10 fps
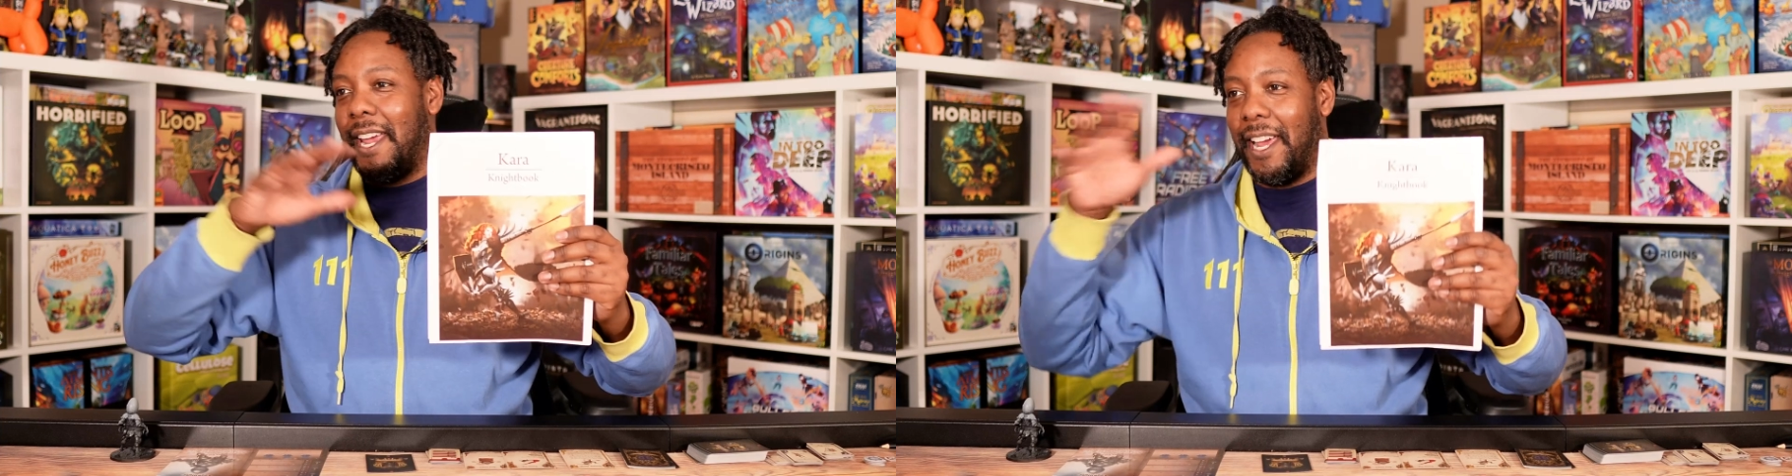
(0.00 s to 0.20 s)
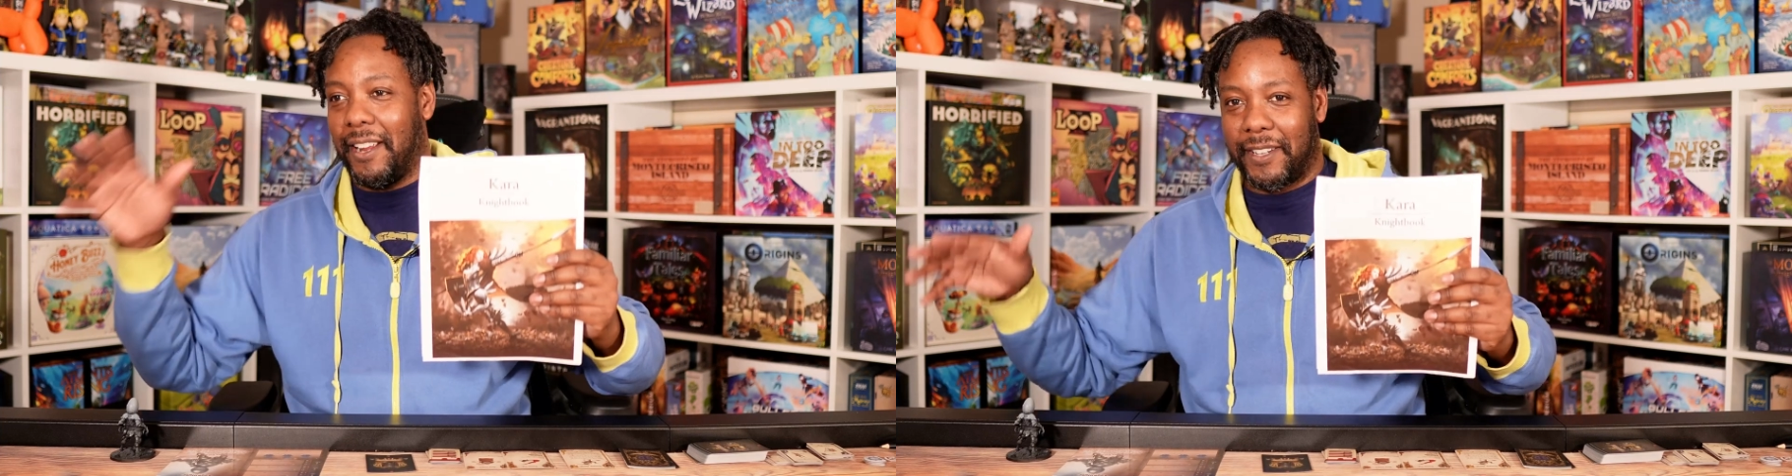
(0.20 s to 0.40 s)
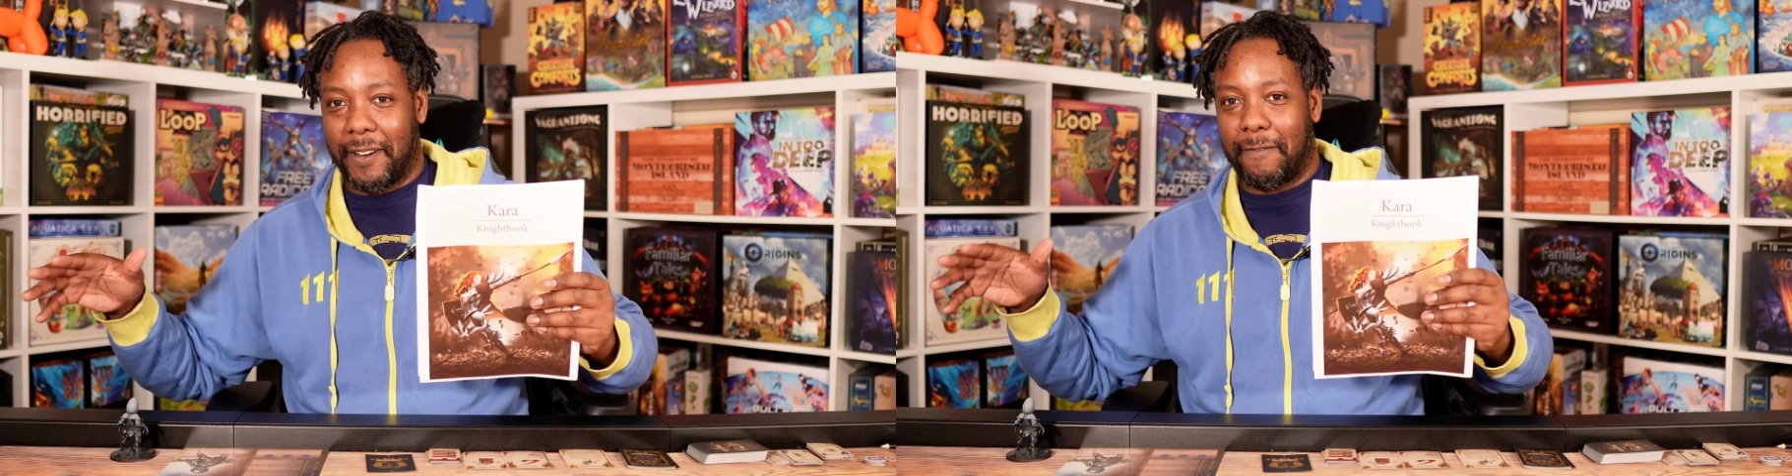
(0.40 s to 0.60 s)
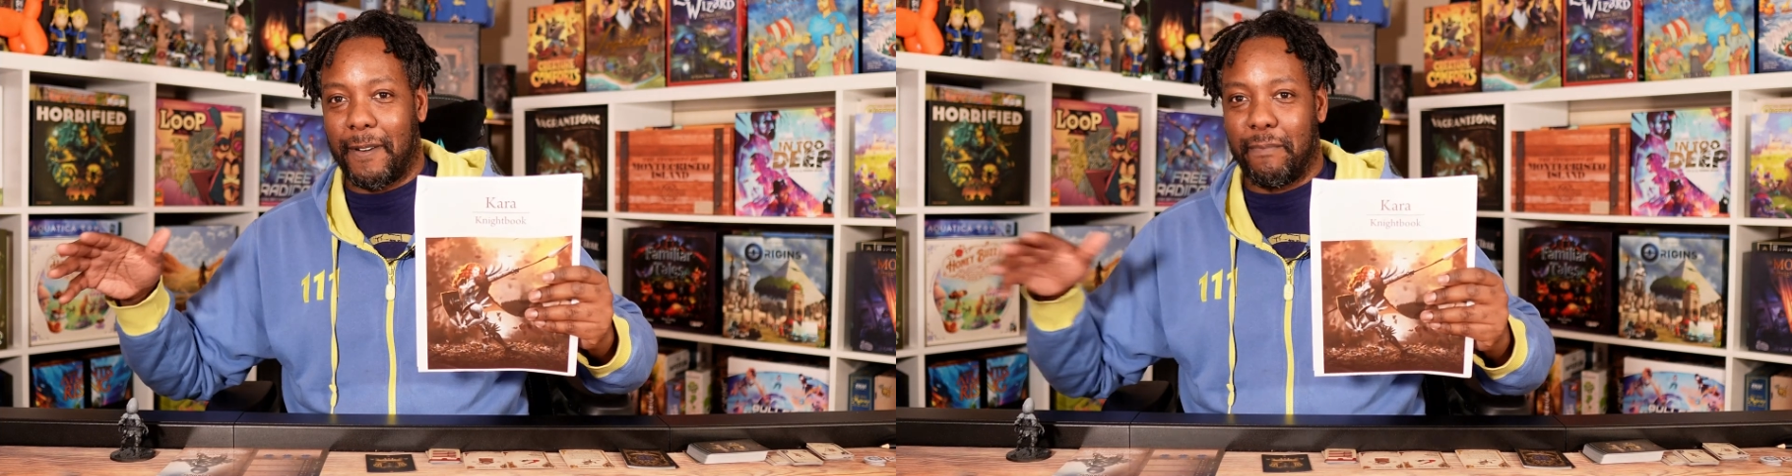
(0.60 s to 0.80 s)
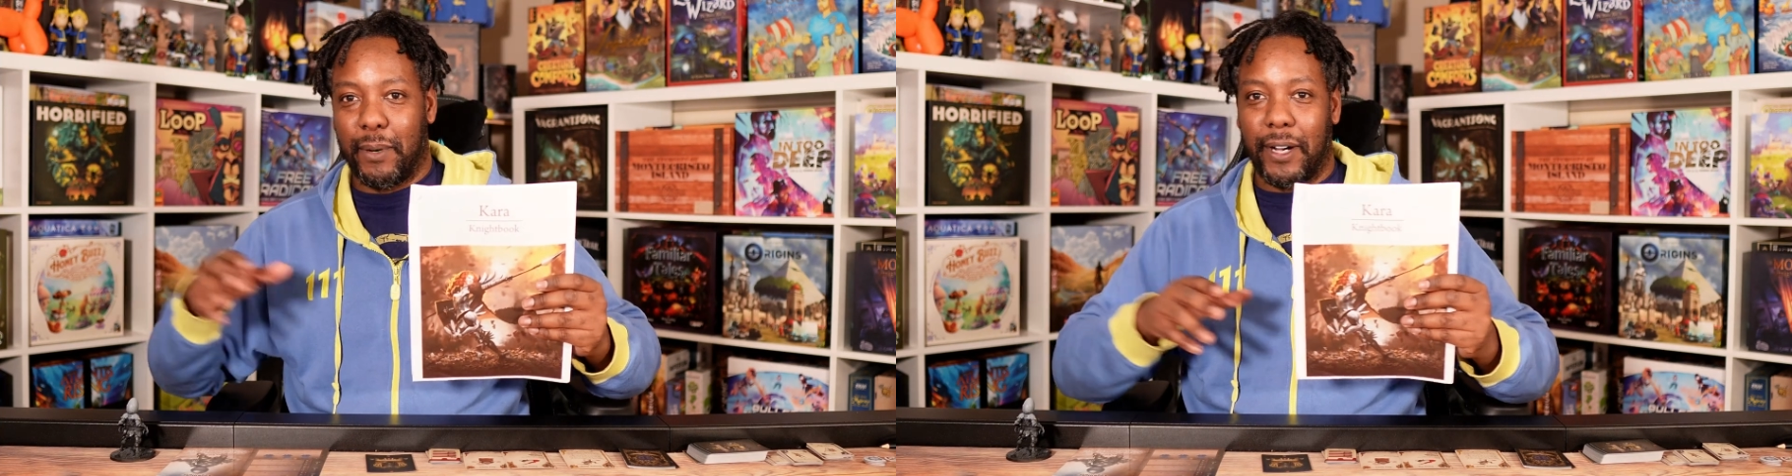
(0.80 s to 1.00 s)
in a
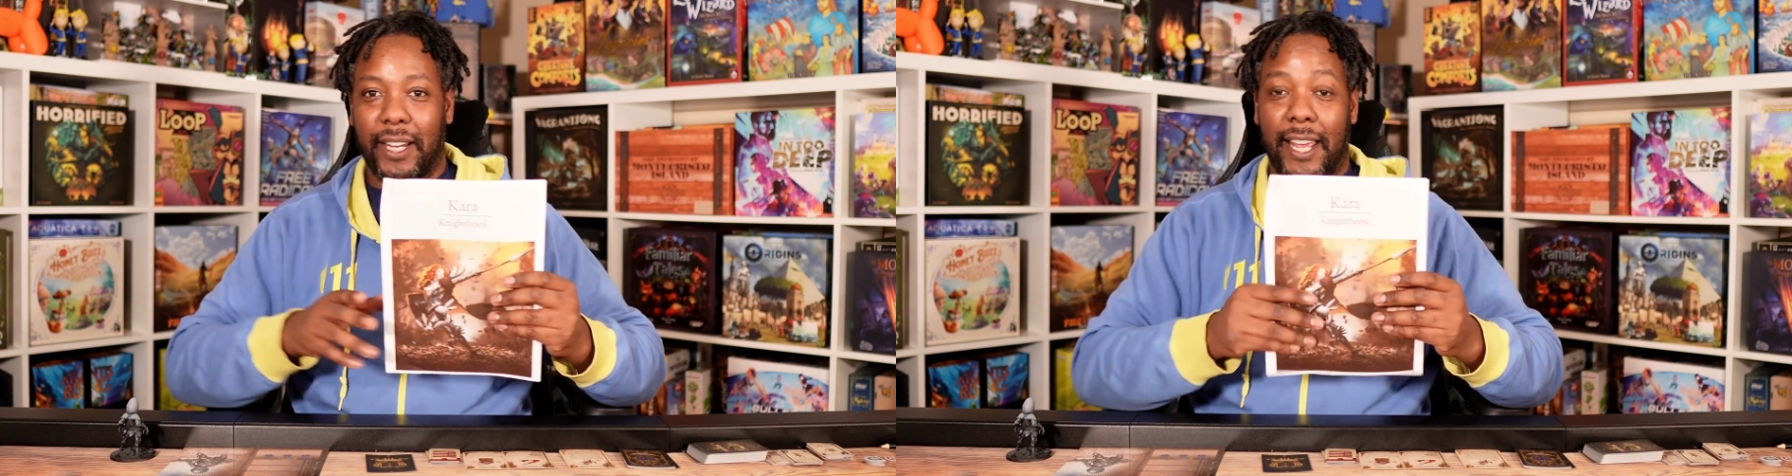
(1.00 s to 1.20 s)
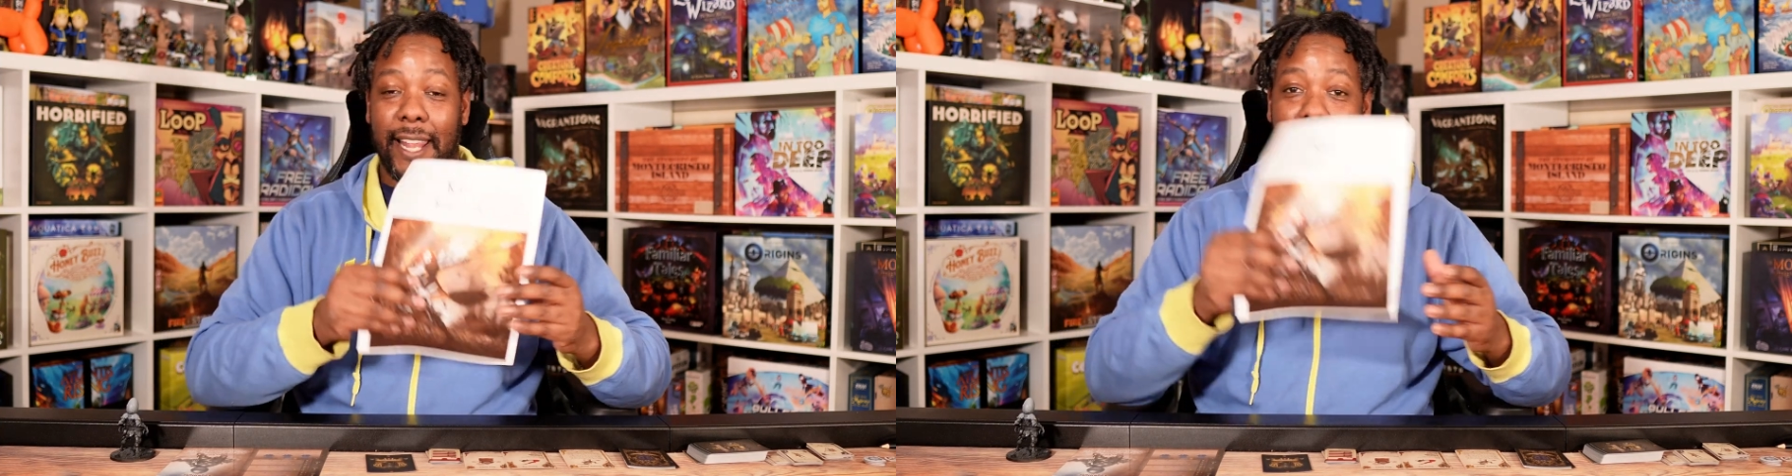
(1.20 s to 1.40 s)
different book, and